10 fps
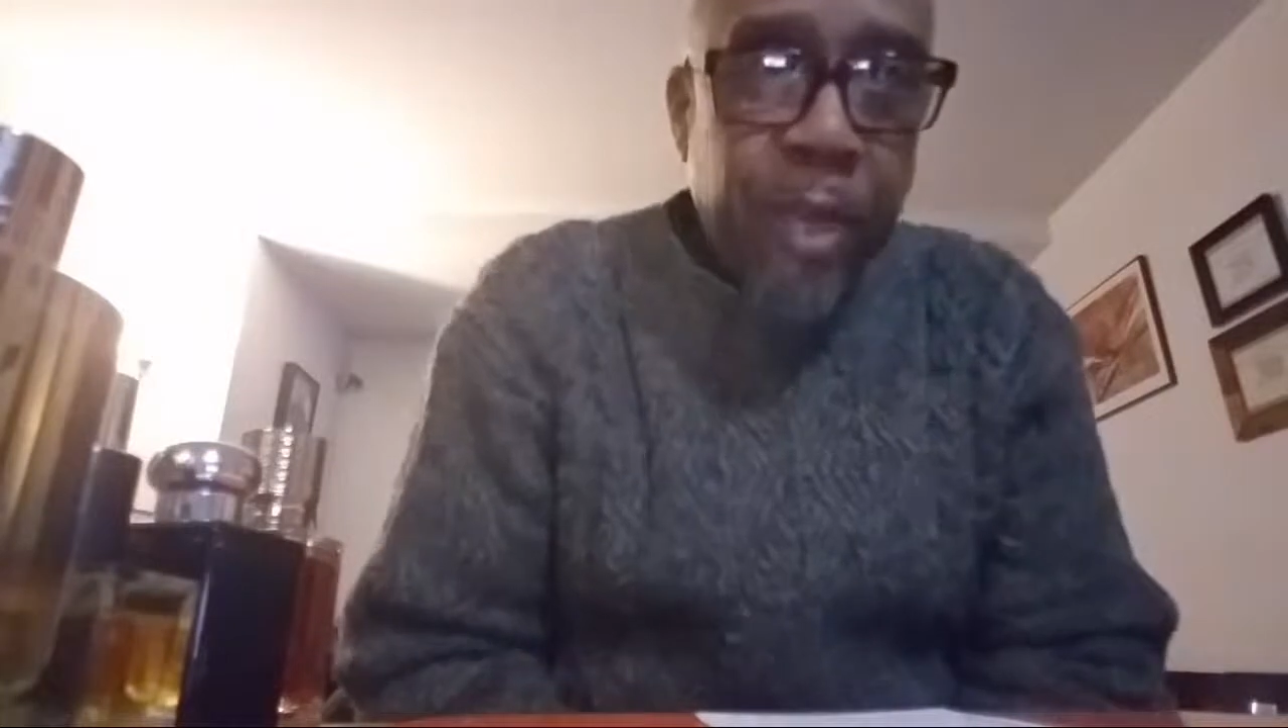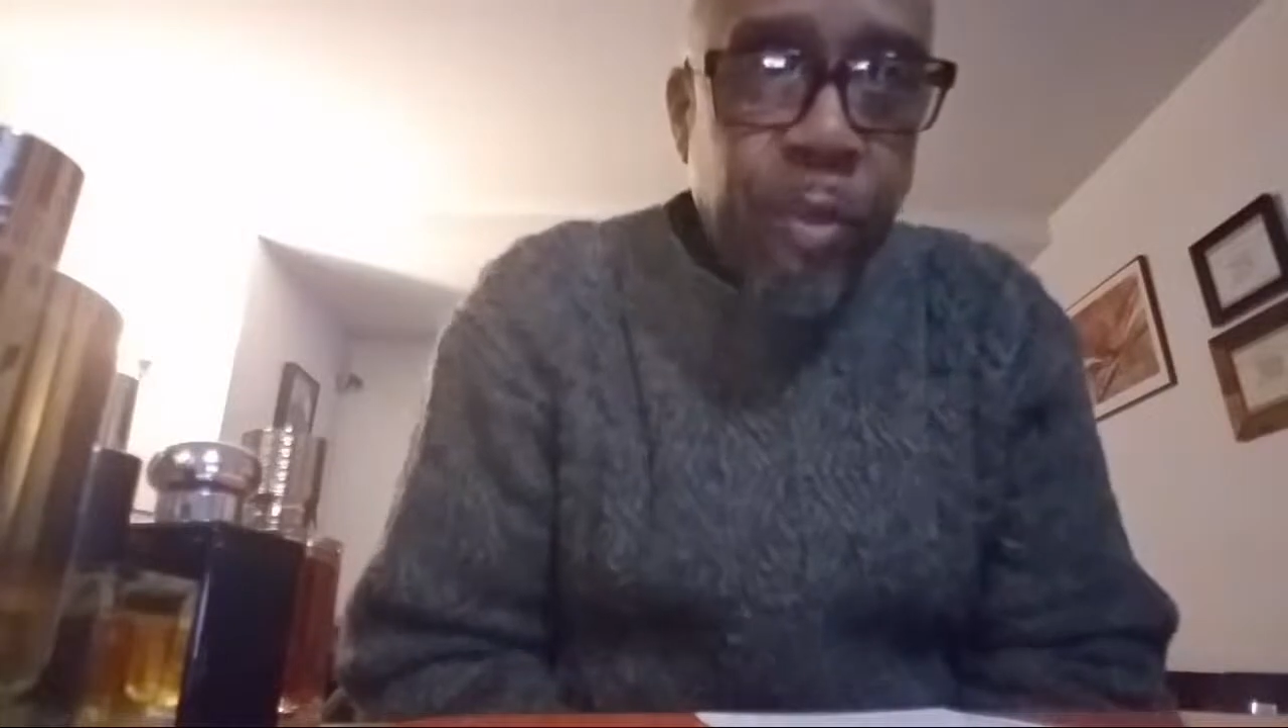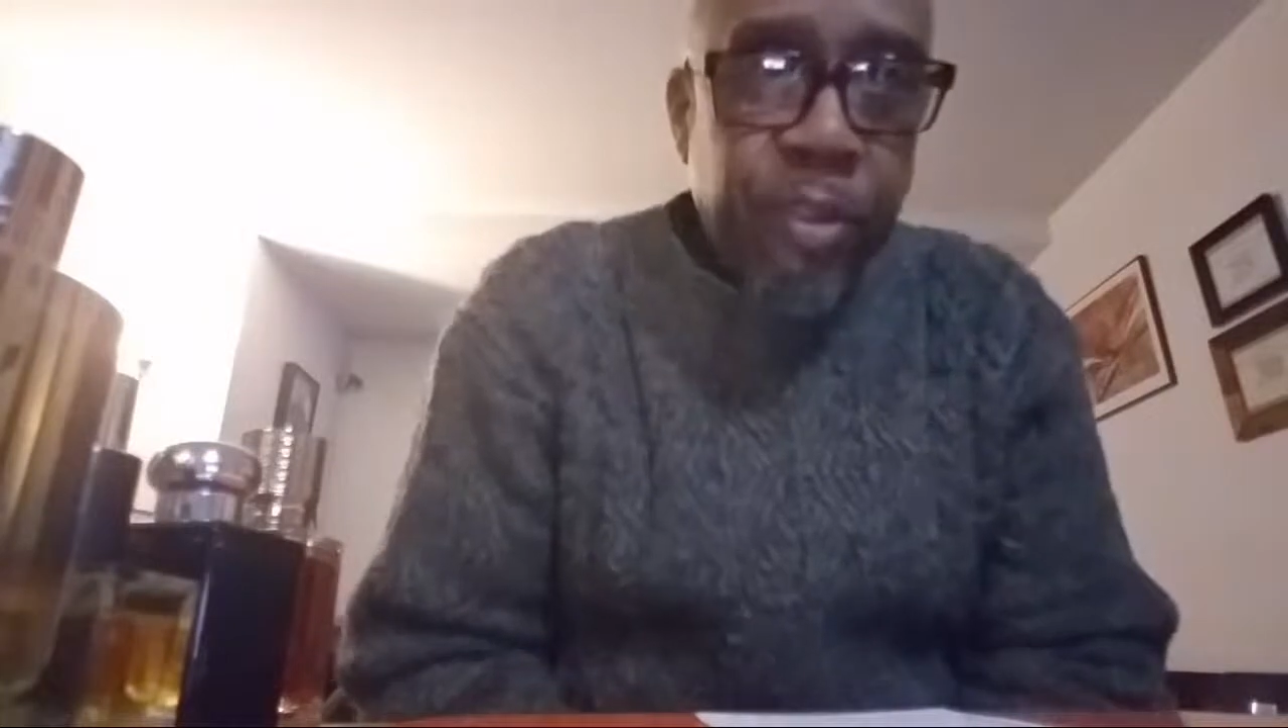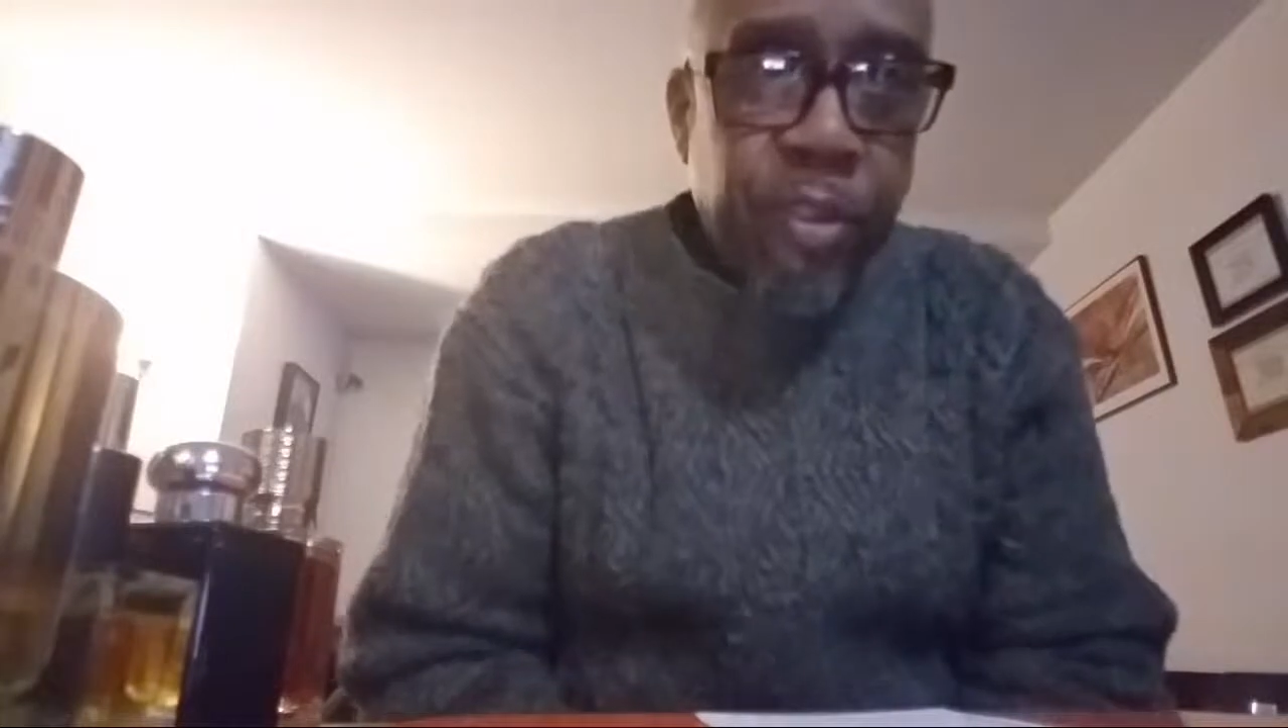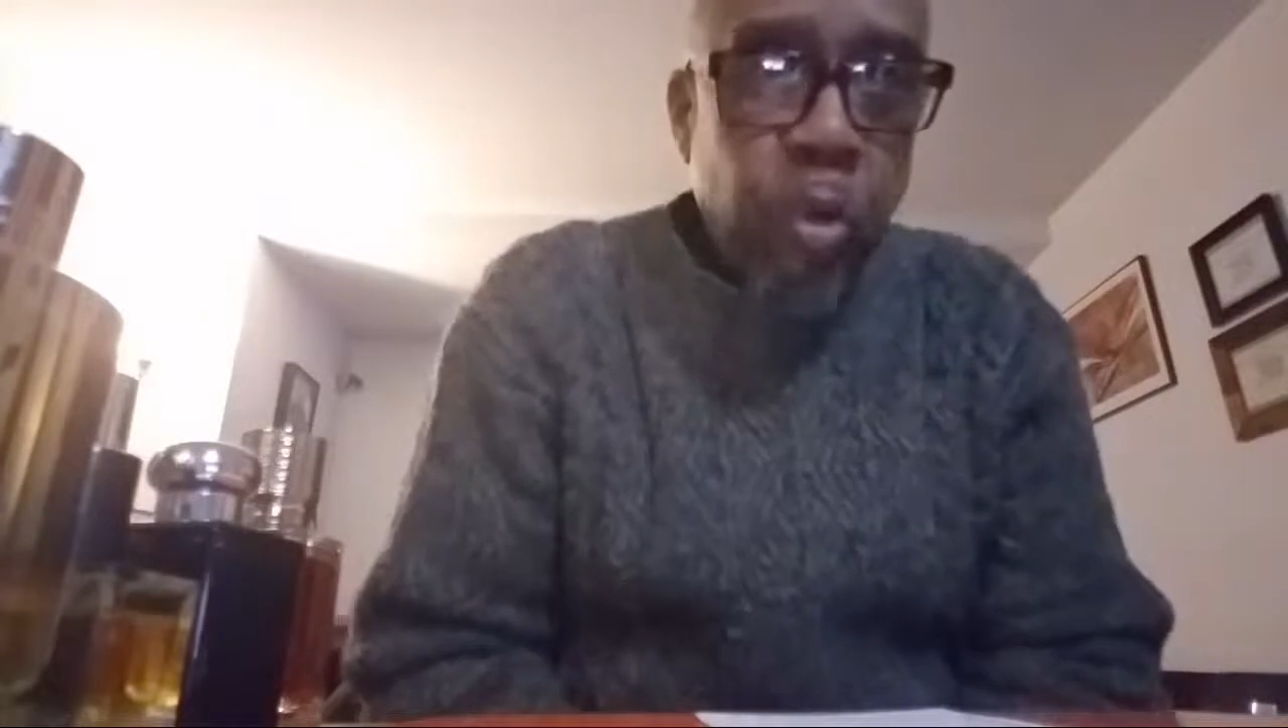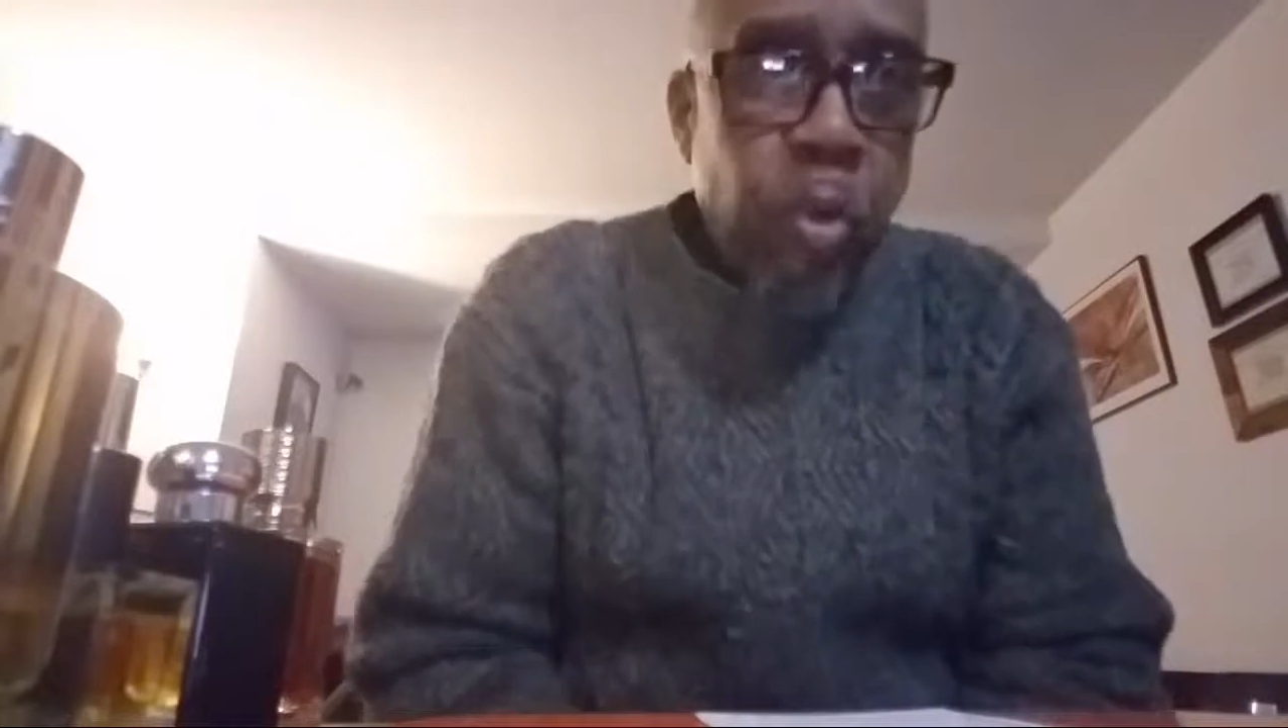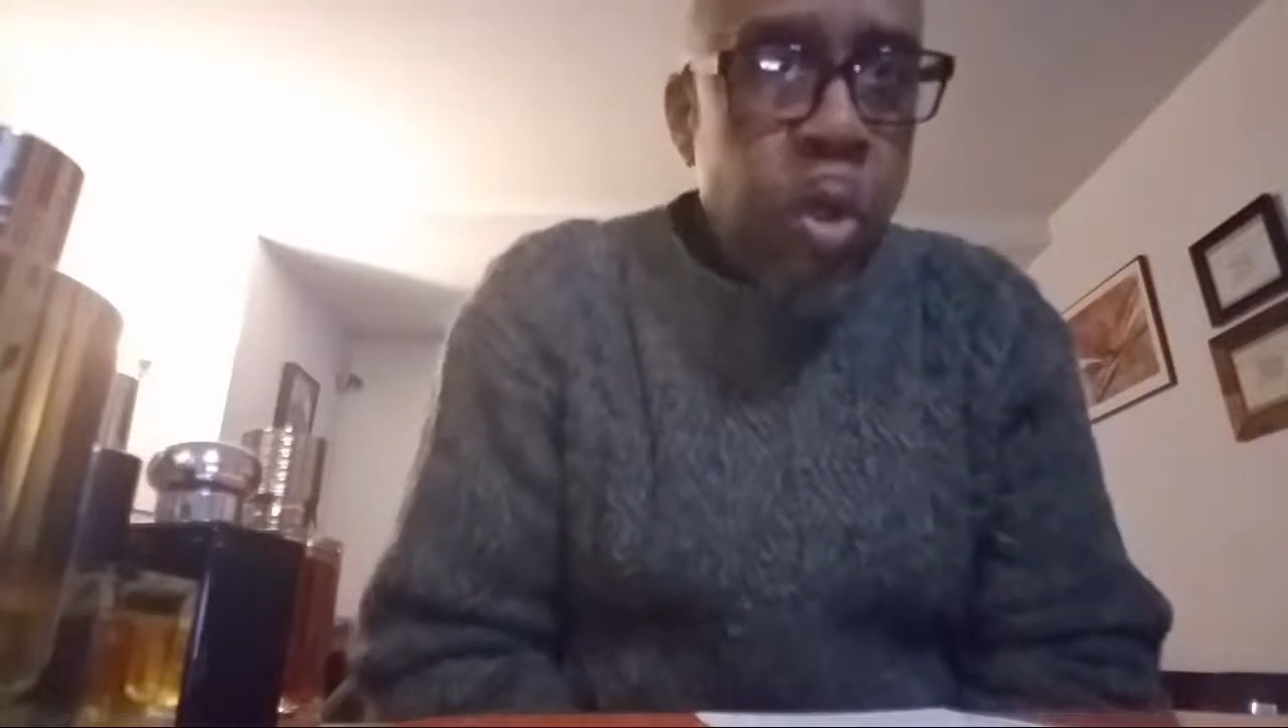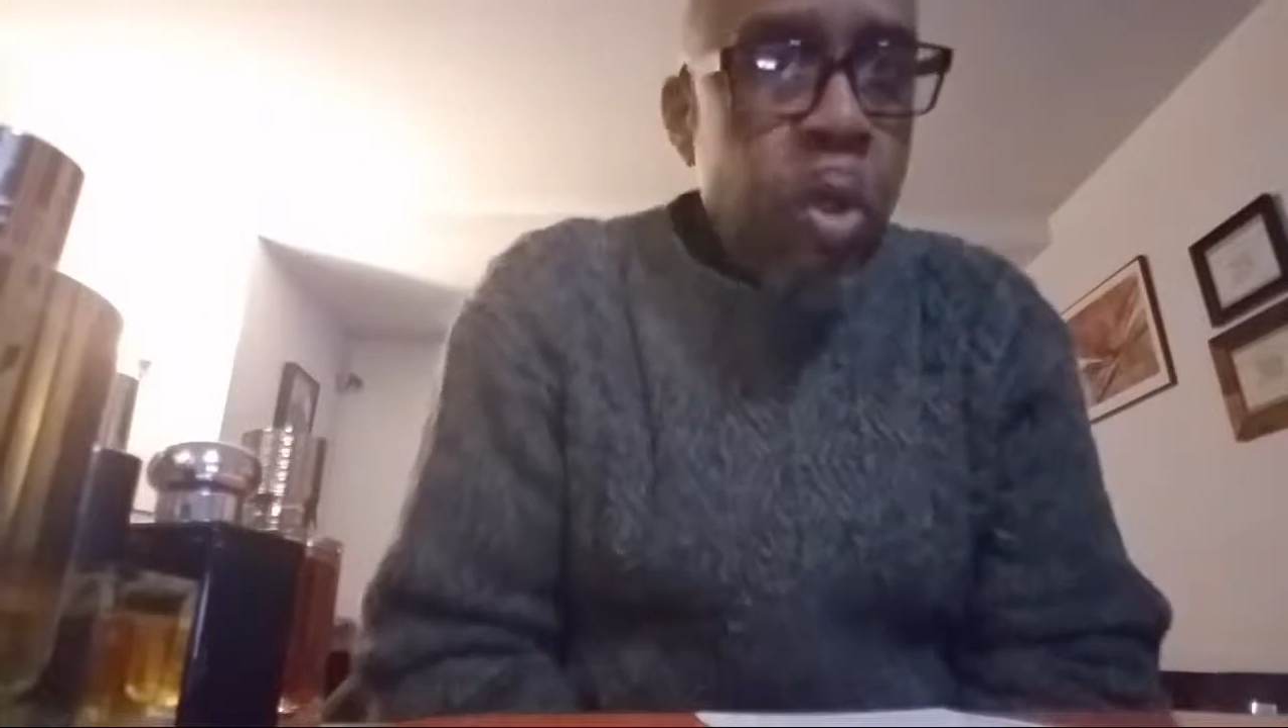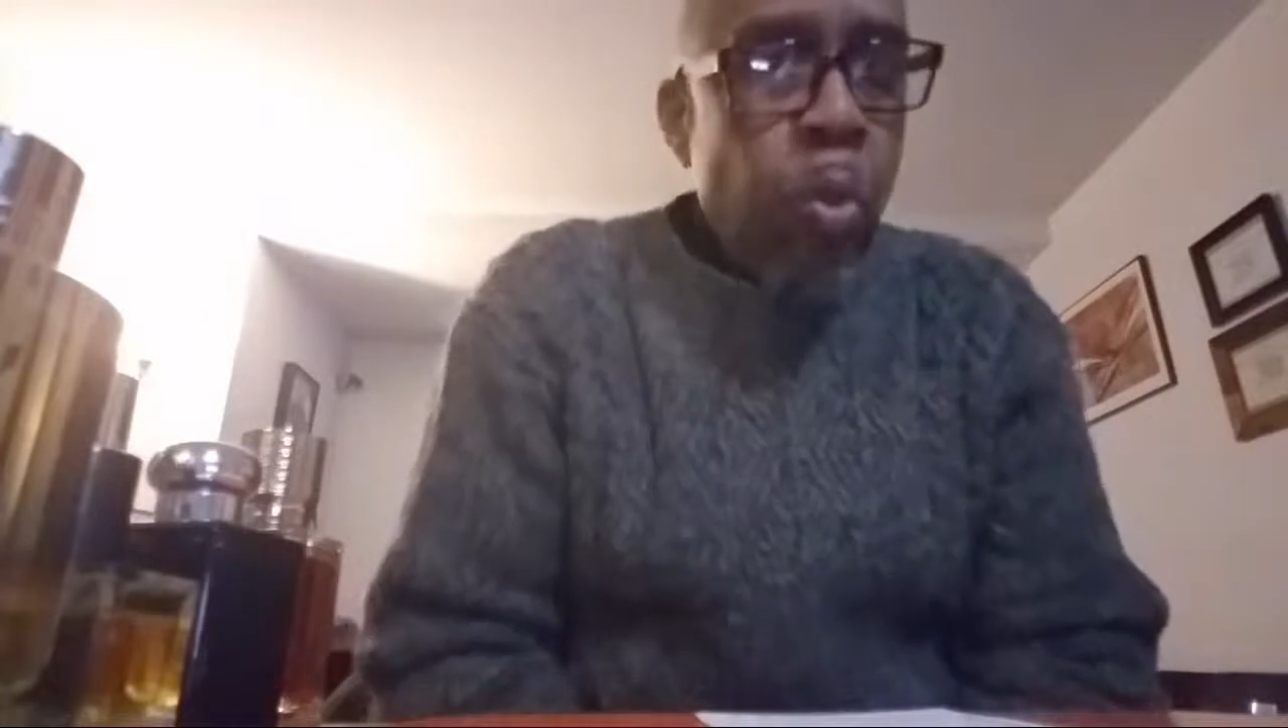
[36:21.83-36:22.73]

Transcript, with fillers: was sold.